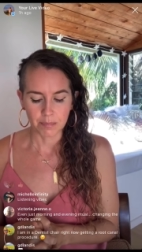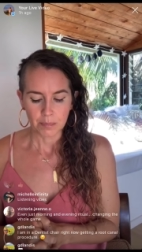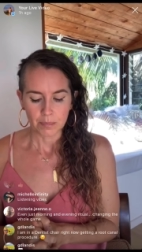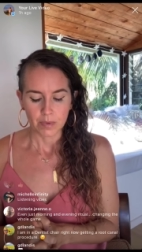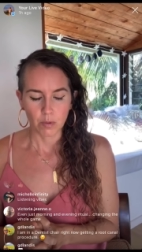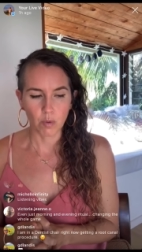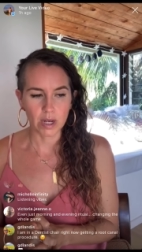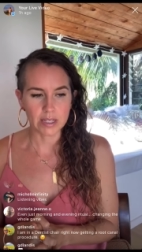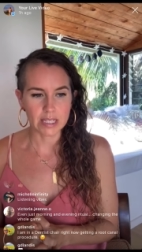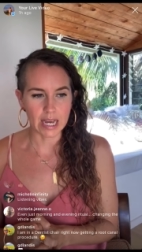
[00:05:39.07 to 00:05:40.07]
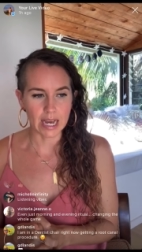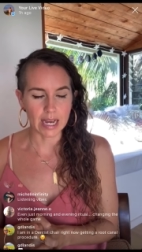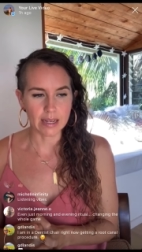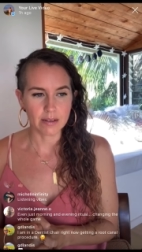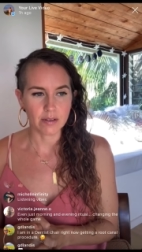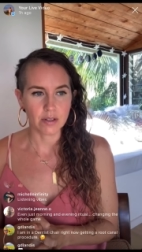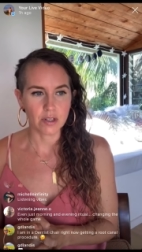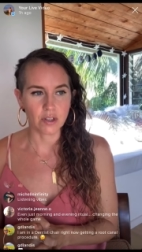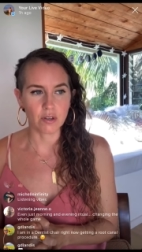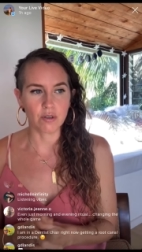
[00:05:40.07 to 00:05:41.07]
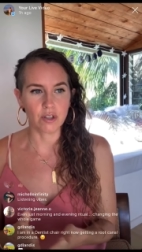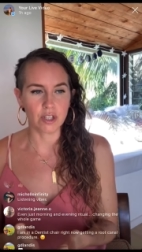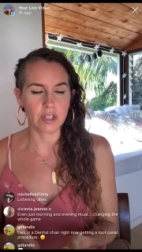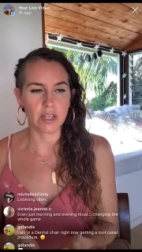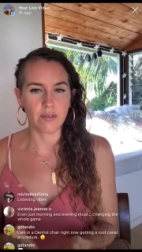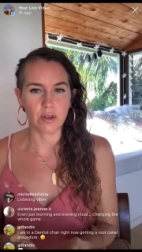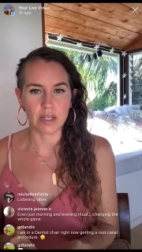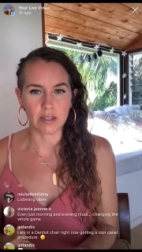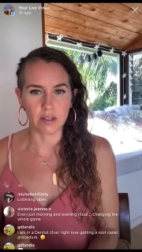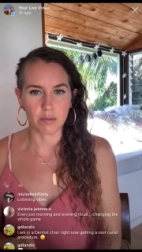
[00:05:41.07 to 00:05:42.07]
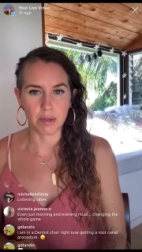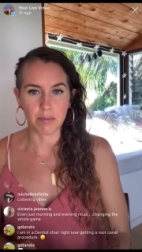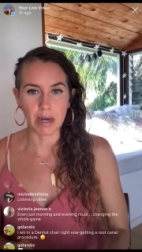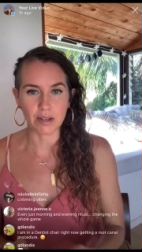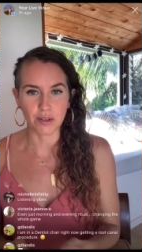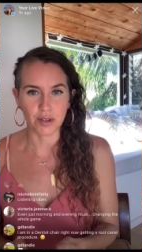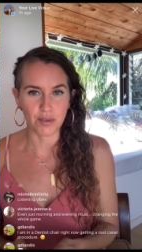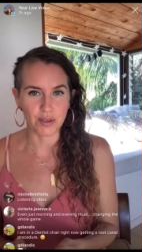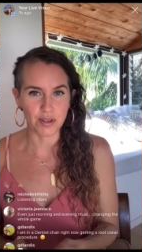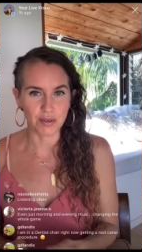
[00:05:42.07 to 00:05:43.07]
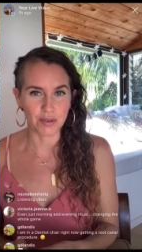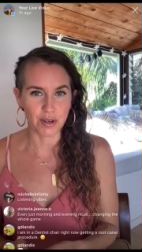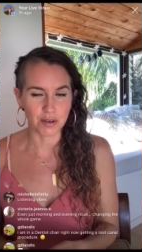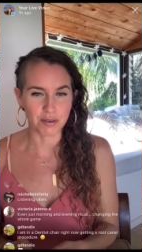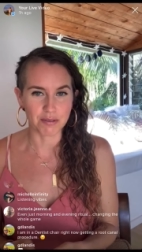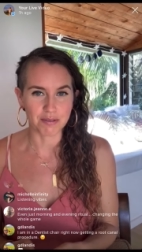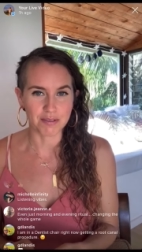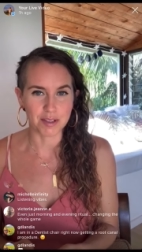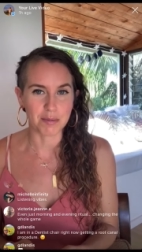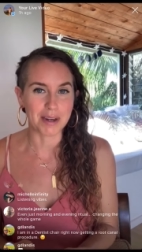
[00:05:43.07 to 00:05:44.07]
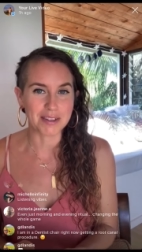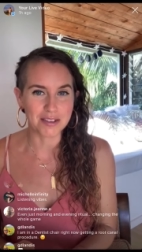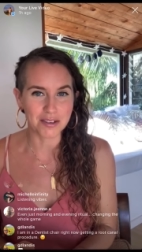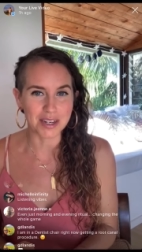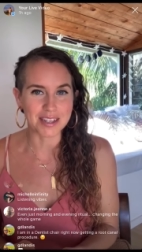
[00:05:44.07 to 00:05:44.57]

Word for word: was that, so just to give you guys a little bit of backstory if you don't know some of my stories,